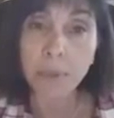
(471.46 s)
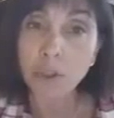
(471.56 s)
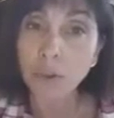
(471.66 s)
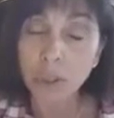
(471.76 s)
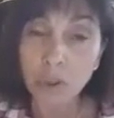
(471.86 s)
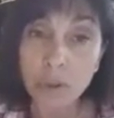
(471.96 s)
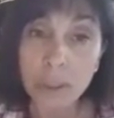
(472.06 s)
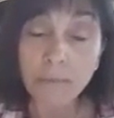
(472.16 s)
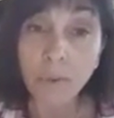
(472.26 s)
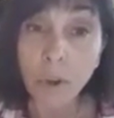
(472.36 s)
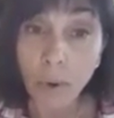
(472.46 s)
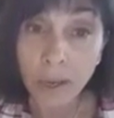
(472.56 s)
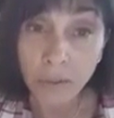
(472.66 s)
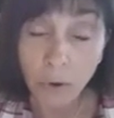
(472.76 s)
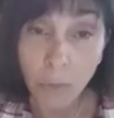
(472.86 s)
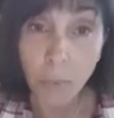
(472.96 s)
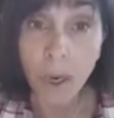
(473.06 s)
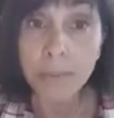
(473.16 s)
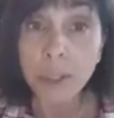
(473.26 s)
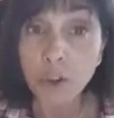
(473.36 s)
but you can use them for your ethical
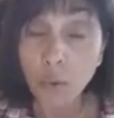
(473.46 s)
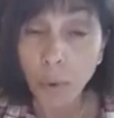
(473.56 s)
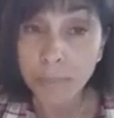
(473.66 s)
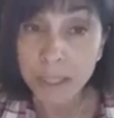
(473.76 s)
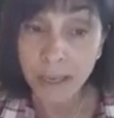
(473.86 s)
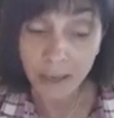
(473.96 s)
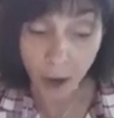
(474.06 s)
bribes and your website